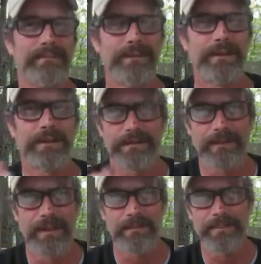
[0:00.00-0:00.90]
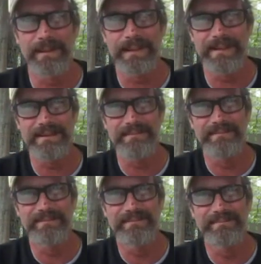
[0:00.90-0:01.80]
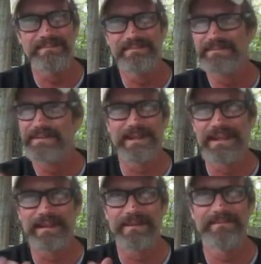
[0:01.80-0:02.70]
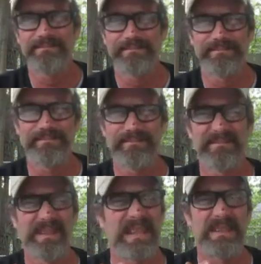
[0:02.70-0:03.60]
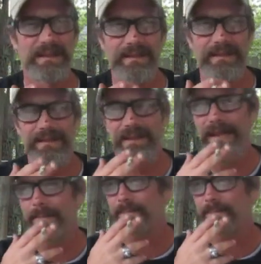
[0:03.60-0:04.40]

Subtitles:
your civilian police, they're just the same.